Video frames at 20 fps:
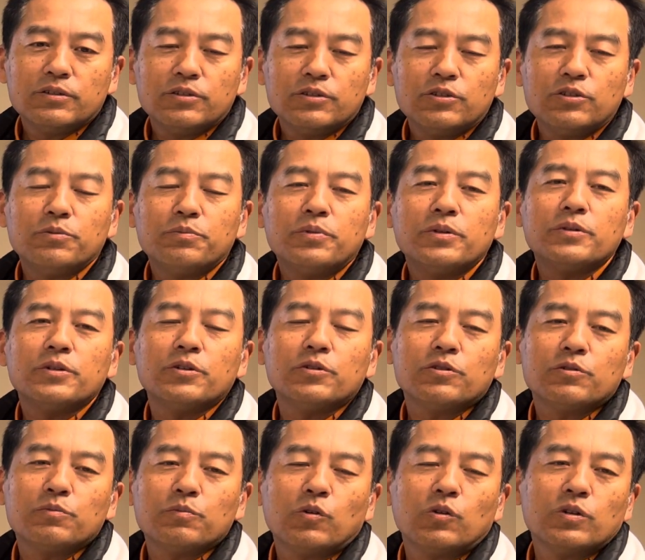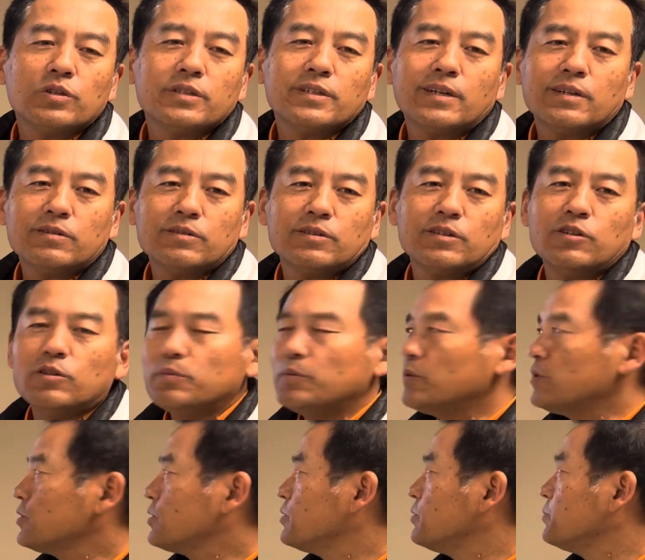to produce more thyroid
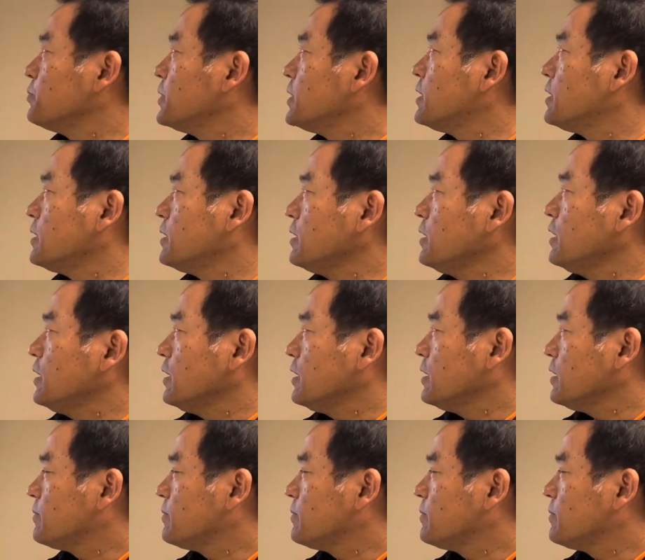hormones to meet their need.